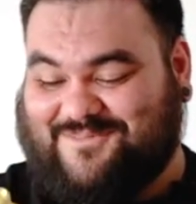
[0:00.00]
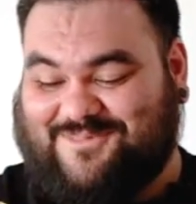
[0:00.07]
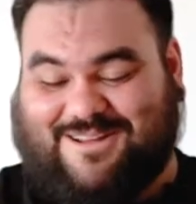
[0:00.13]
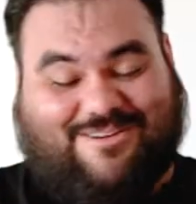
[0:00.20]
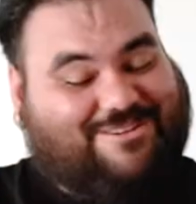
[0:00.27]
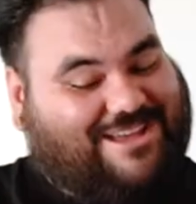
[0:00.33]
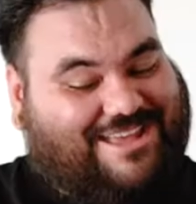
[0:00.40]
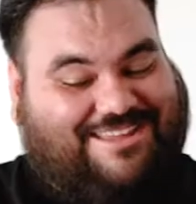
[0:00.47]

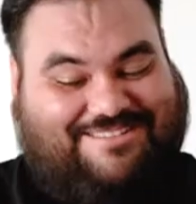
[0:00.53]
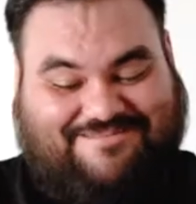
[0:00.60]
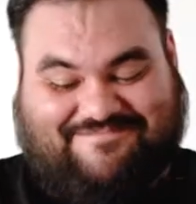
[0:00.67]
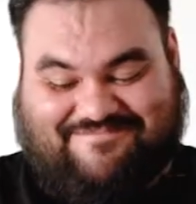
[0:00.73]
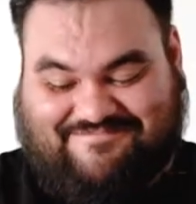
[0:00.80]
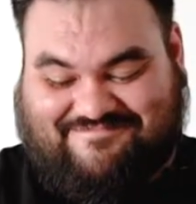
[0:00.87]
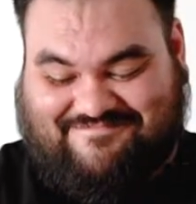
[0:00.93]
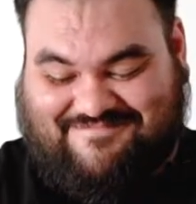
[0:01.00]
Okay.
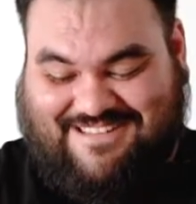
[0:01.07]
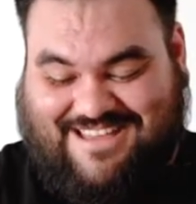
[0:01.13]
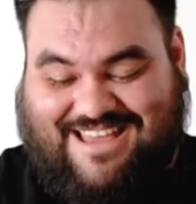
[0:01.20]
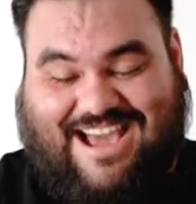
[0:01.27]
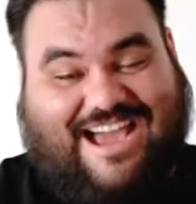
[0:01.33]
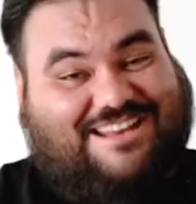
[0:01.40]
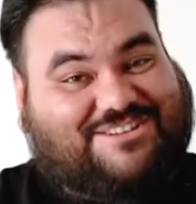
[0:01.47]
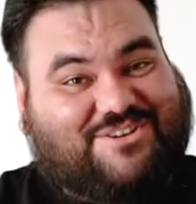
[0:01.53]

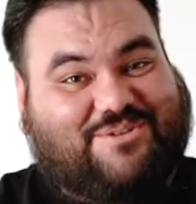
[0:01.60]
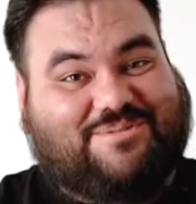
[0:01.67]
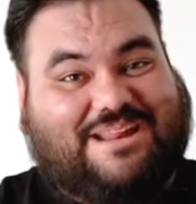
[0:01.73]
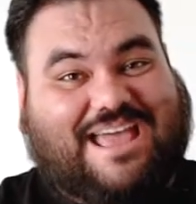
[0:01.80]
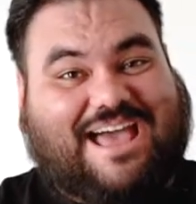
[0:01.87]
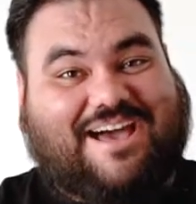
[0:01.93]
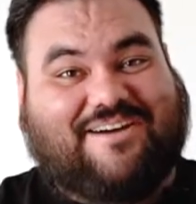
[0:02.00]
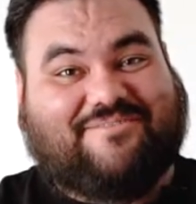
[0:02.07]
I don't
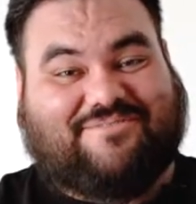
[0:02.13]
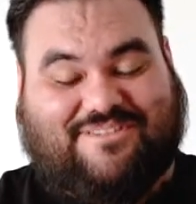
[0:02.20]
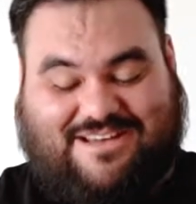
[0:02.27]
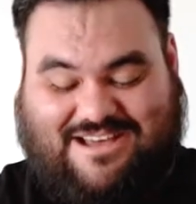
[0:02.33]
have